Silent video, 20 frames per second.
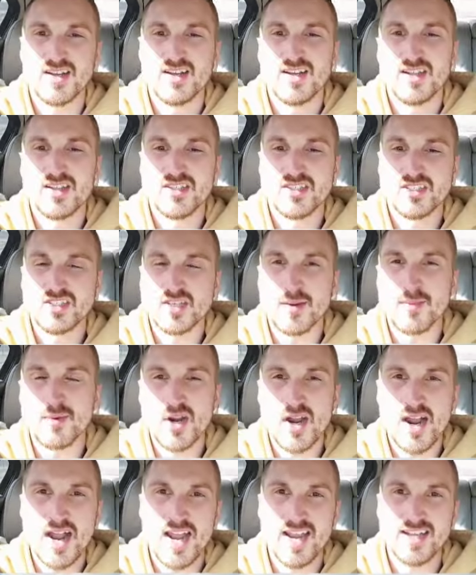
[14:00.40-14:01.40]

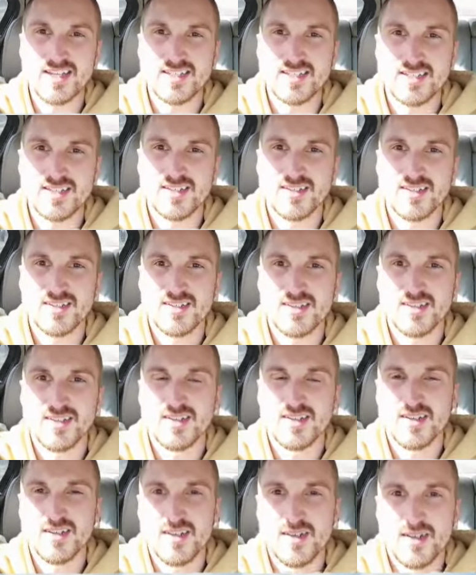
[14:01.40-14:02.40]
summer height,
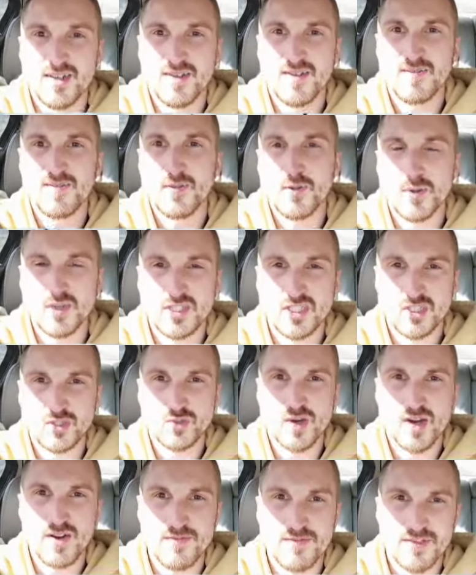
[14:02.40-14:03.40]
which is
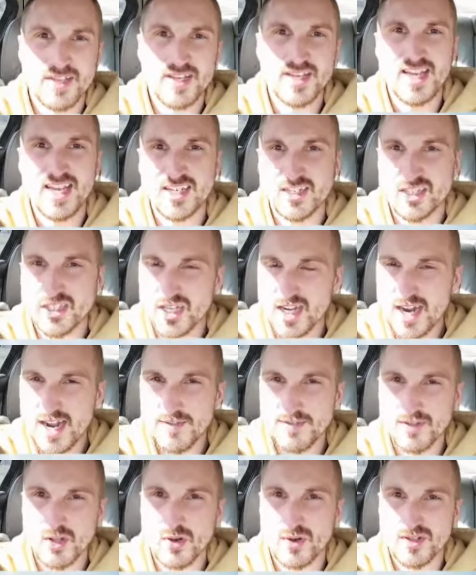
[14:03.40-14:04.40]
roughly 1.5
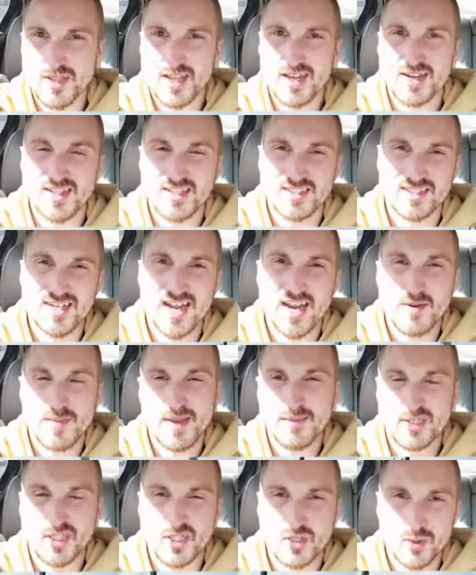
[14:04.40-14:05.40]
inches lower than it is now,
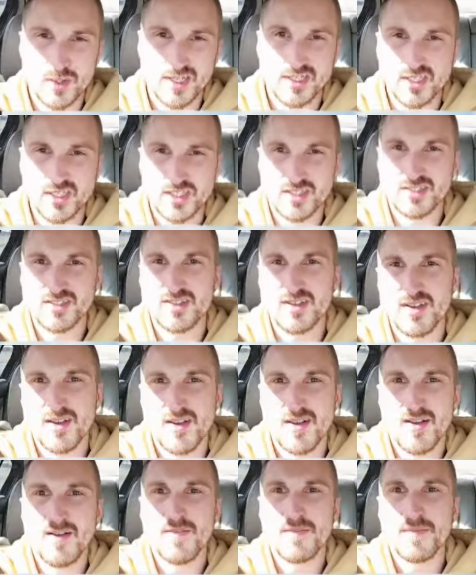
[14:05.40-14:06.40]
maybe 2 inches.
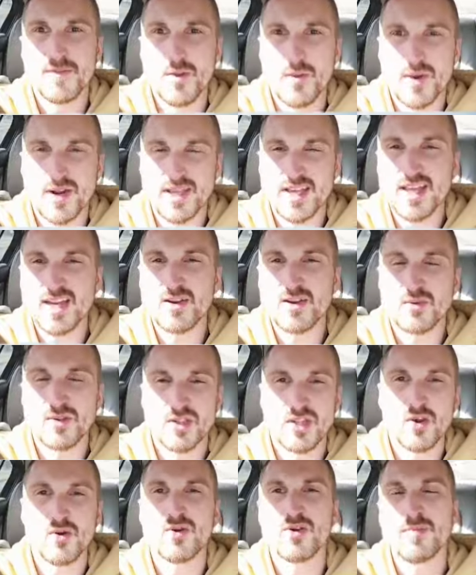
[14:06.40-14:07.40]
When I get it
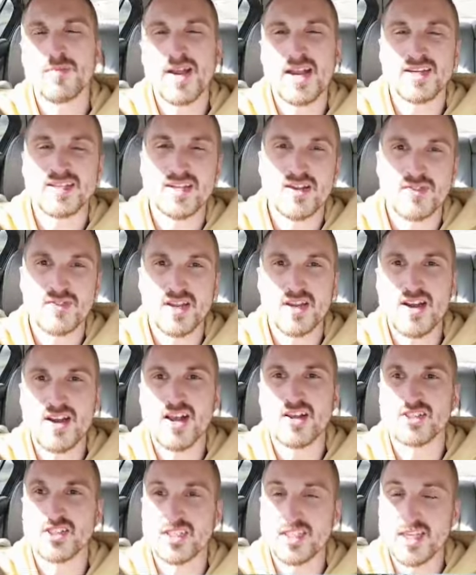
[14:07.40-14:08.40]
lowered back down there,
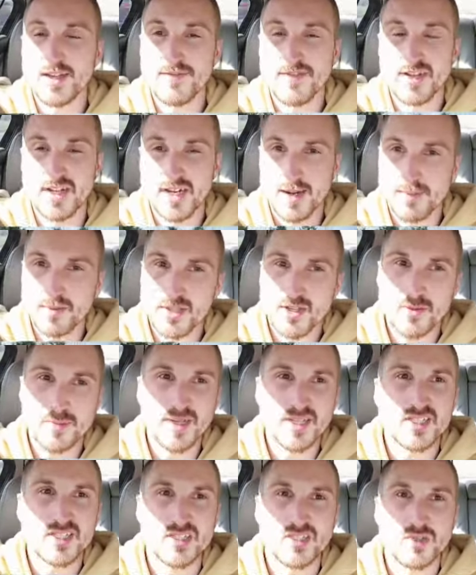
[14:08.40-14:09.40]
I'll stiffen it up a little
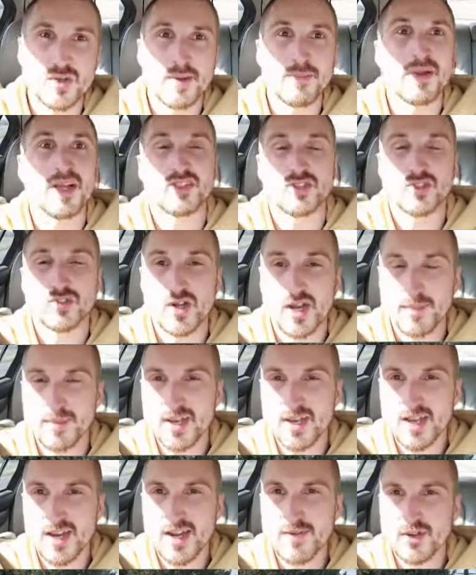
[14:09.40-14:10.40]
bit just so I'm not scraping
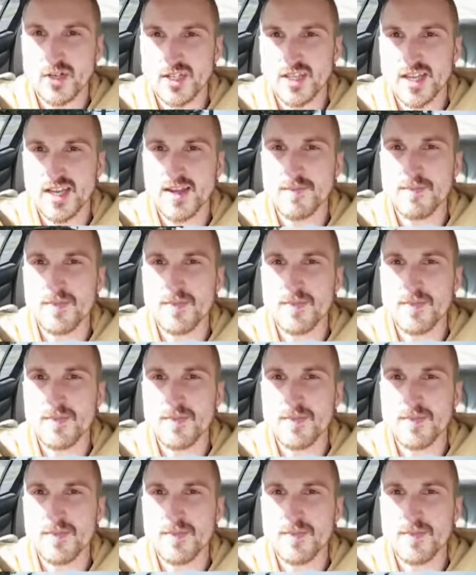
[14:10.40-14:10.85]
on everything.